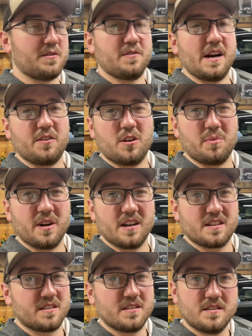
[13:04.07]
500
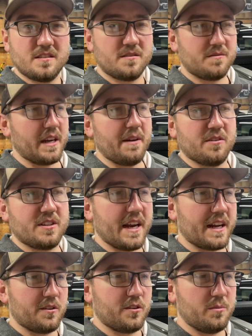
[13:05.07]
bucks, give or
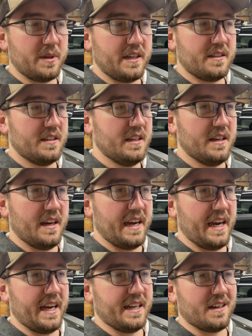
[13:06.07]
take a little bit.
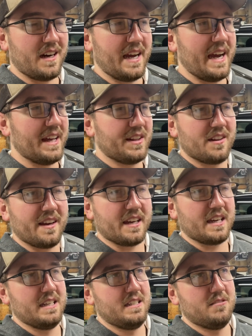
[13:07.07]
And I had like,
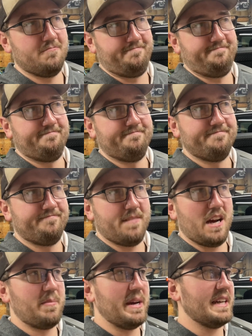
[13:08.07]

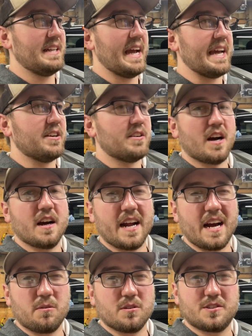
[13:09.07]
I bet eight or nine
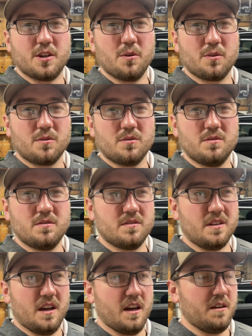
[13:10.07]
hours total
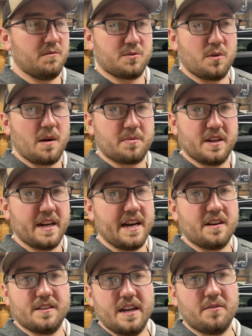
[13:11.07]
uh, swapping it
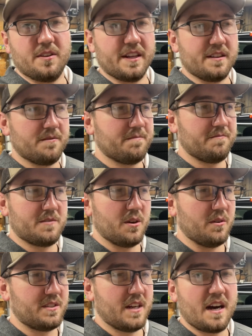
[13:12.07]
out and everything. So
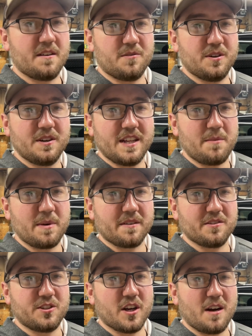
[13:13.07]
it's not really that big of
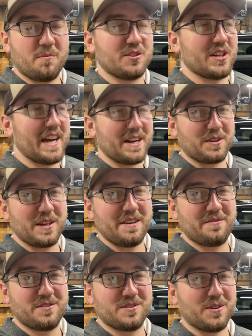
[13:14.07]
a job, which I had a
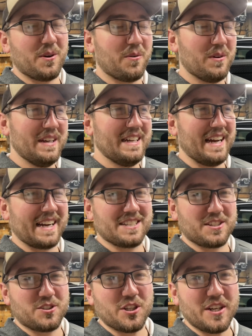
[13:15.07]
lift, so I guess
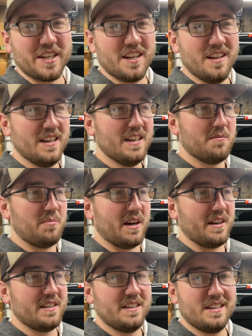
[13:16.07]
I cheated.
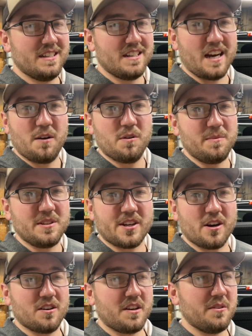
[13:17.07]
But I wouldn't be
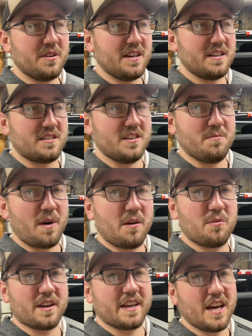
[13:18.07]
scared to do this, and you might
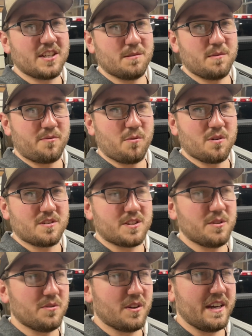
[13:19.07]
want to catch it before it's
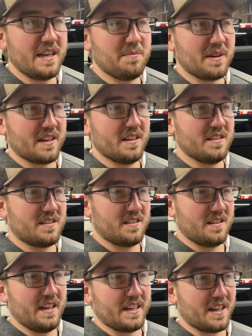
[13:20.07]
too late because
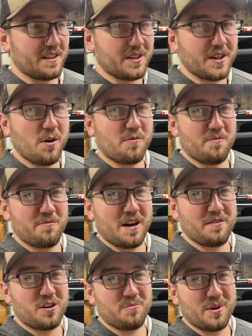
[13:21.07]
it could go from
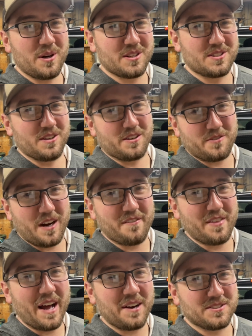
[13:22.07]
500 bucks to like
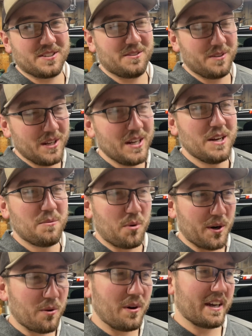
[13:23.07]
5,000
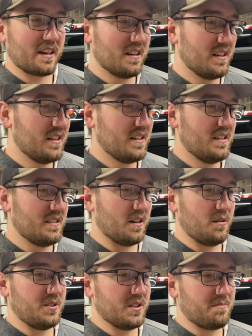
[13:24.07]
pretty quick.
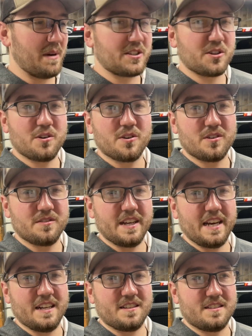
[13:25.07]
So just make sure
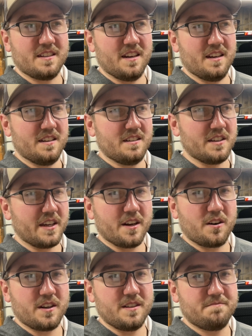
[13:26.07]
that uh, you get
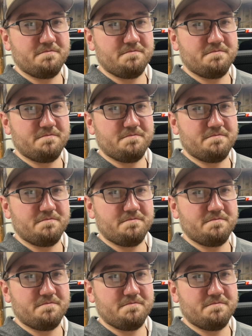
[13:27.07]
on it